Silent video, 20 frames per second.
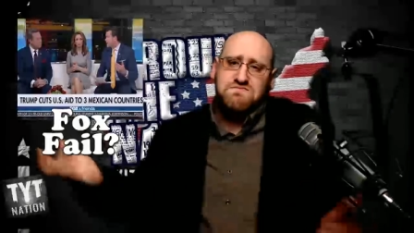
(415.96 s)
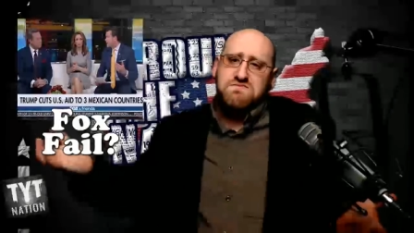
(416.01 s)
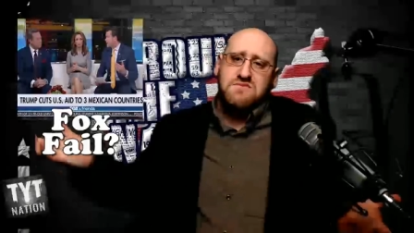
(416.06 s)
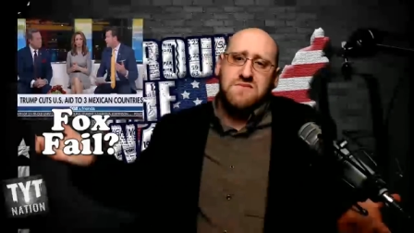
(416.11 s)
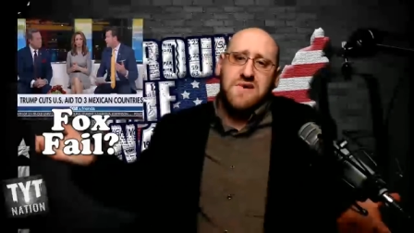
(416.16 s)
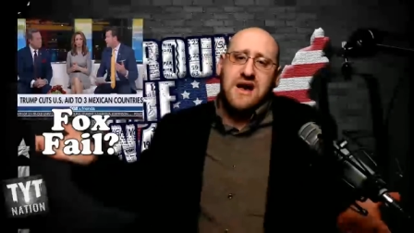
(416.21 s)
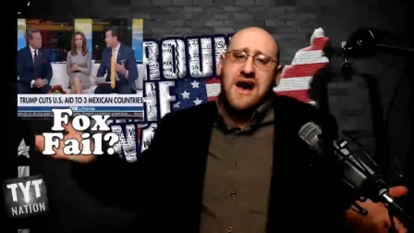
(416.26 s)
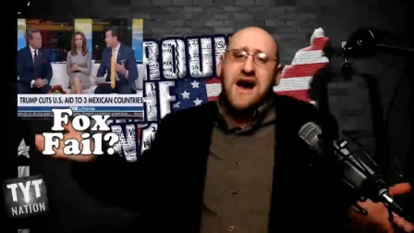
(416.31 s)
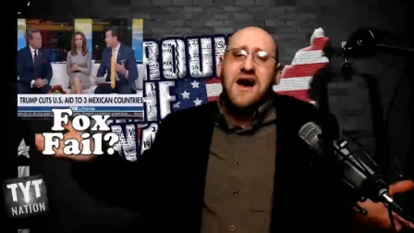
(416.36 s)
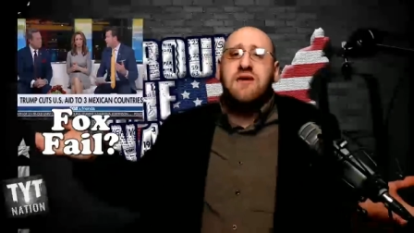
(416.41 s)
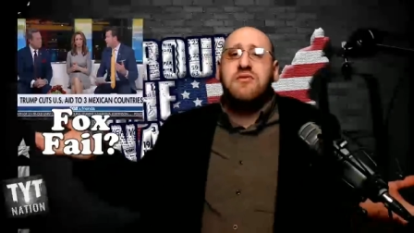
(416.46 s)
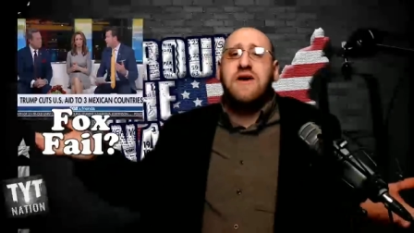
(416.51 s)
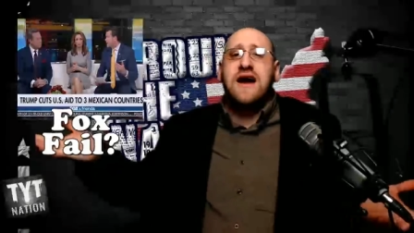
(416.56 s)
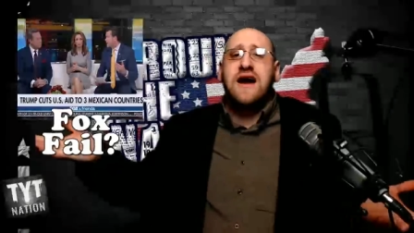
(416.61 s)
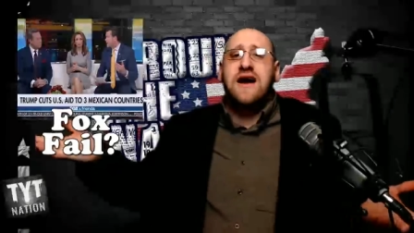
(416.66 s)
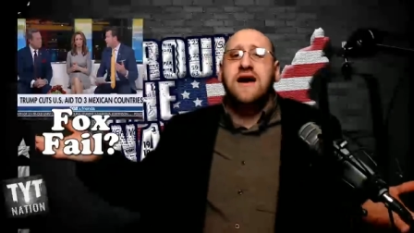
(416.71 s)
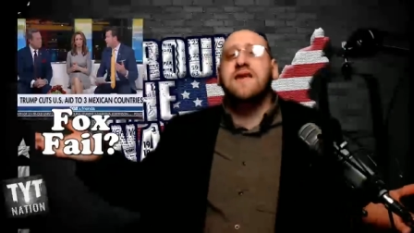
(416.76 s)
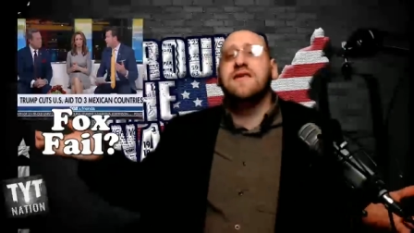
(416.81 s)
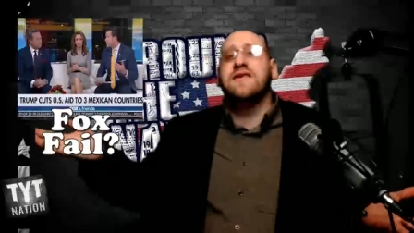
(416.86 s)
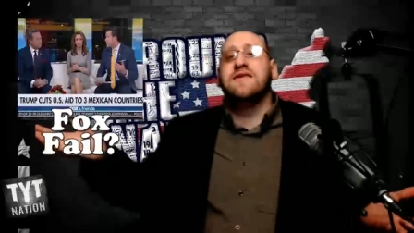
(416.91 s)
I don't
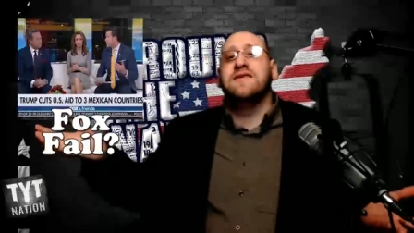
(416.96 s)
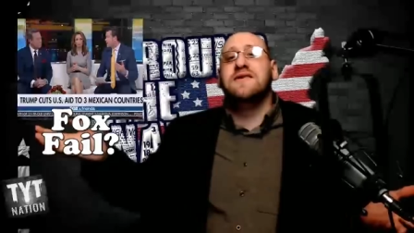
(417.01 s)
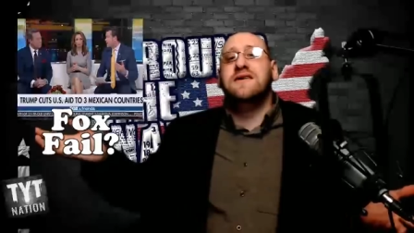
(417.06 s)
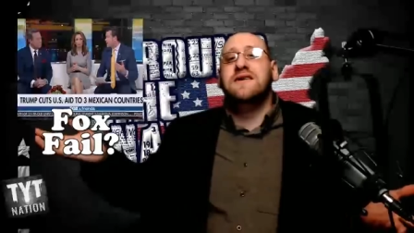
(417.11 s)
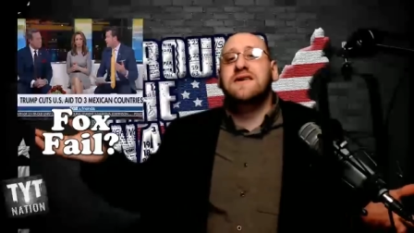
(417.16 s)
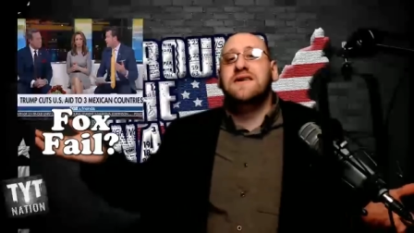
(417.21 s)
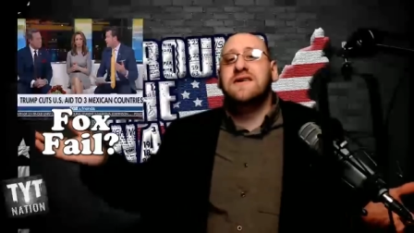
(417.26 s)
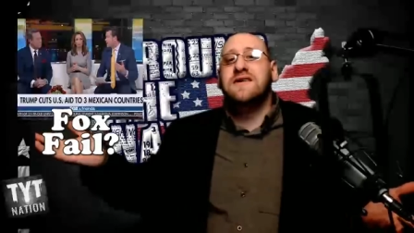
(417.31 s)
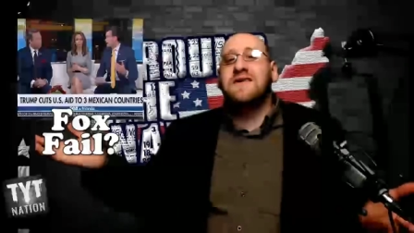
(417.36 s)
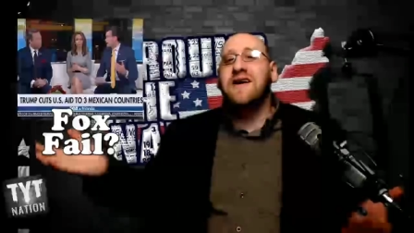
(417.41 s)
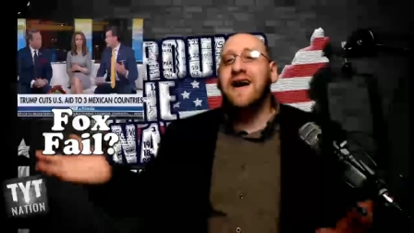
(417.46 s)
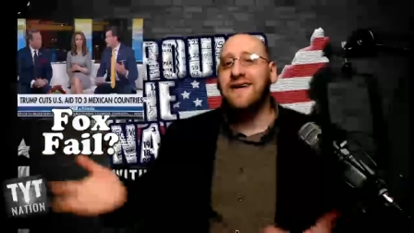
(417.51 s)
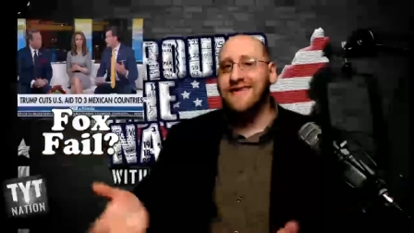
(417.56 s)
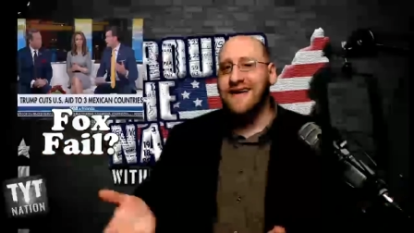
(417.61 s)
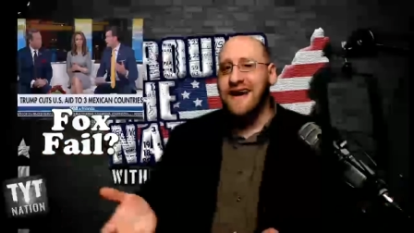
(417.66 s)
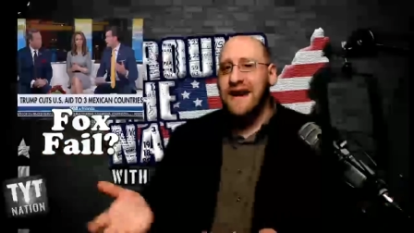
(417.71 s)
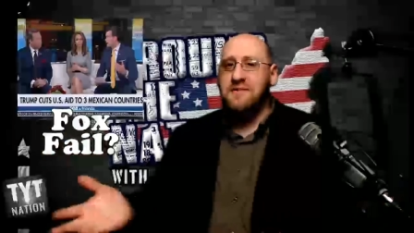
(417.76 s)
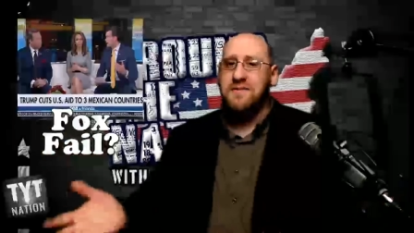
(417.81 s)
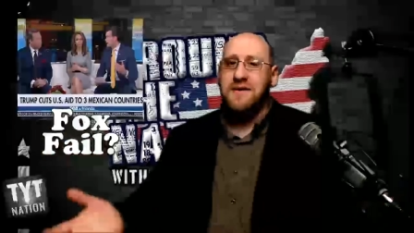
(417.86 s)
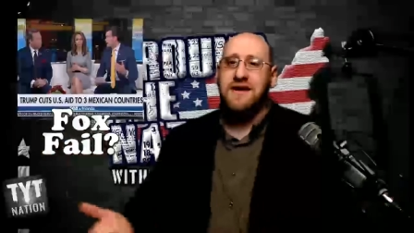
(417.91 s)
care. That's
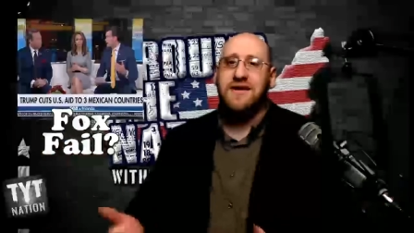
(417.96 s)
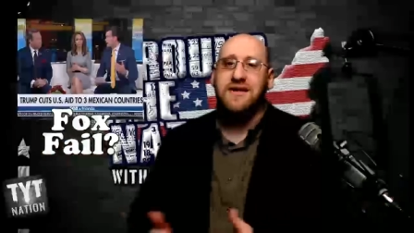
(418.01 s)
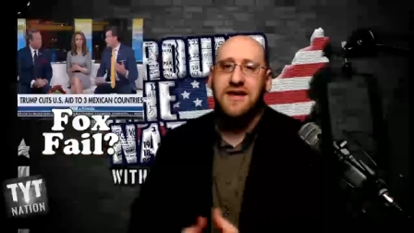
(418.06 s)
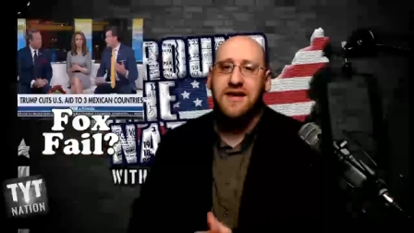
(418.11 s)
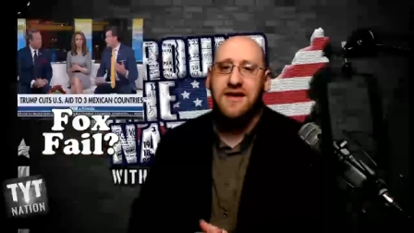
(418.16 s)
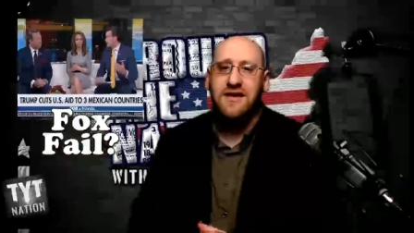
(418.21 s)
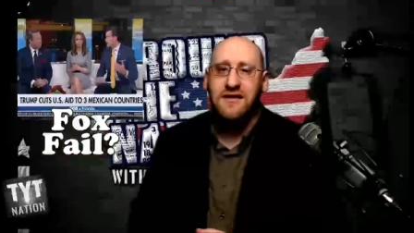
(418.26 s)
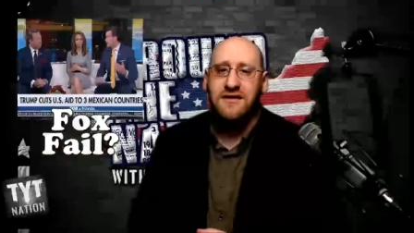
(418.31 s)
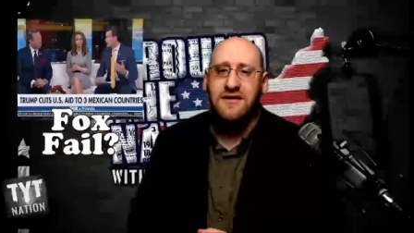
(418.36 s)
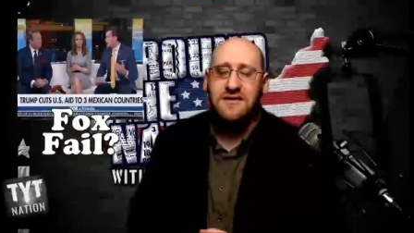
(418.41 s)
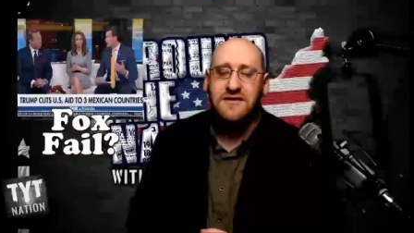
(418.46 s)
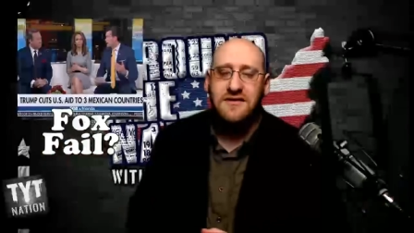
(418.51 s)
not a big deal.